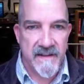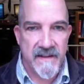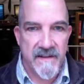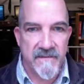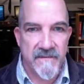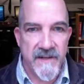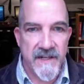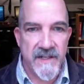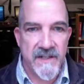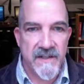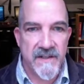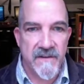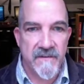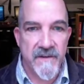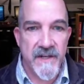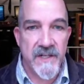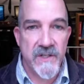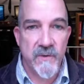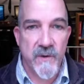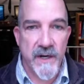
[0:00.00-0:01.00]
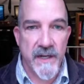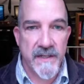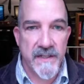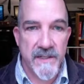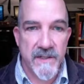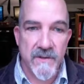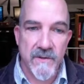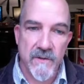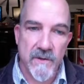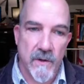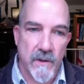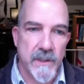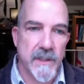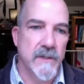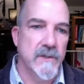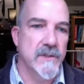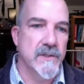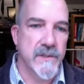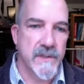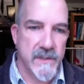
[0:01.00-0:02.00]
The V-22 only
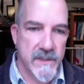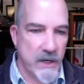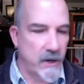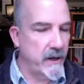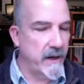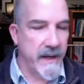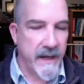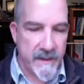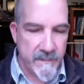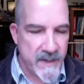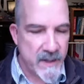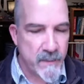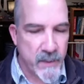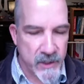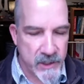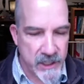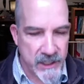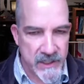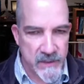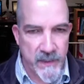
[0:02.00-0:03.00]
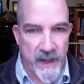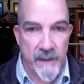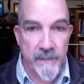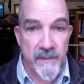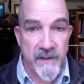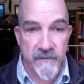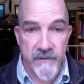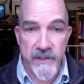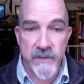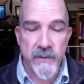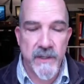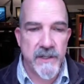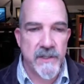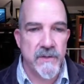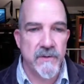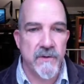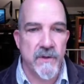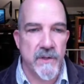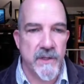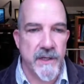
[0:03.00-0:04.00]
goes, sorry, I didn't mean to put you on the spot. The V-22
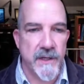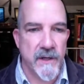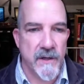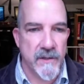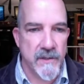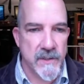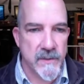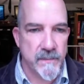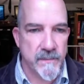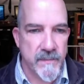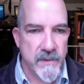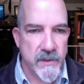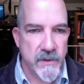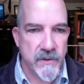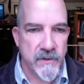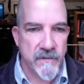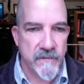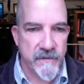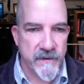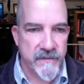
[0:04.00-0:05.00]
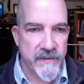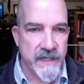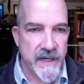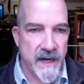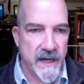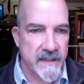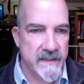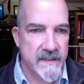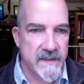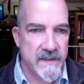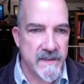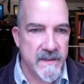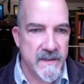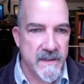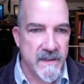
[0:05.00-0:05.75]
only goes 250 knots.